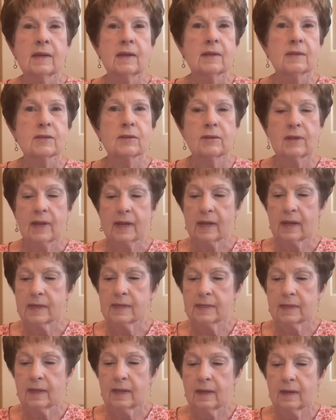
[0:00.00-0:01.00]
So like I
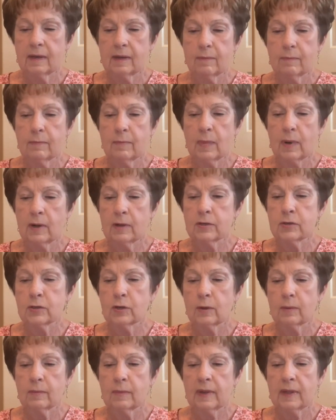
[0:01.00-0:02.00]
said,
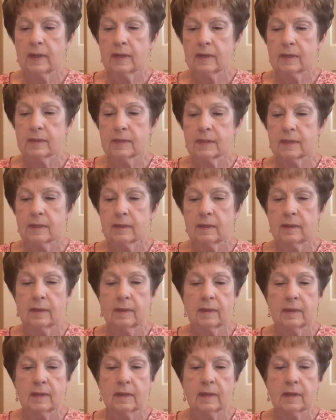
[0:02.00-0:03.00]
marjoram is
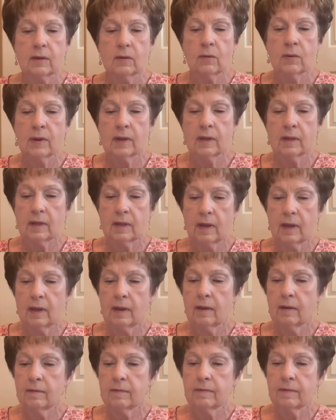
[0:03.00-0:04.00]
the oil
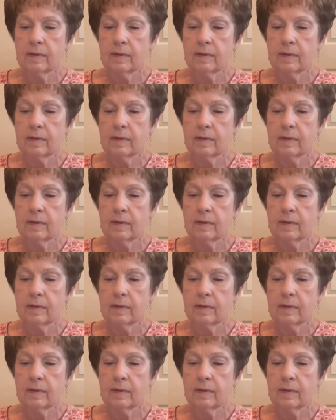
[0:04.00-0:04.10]
of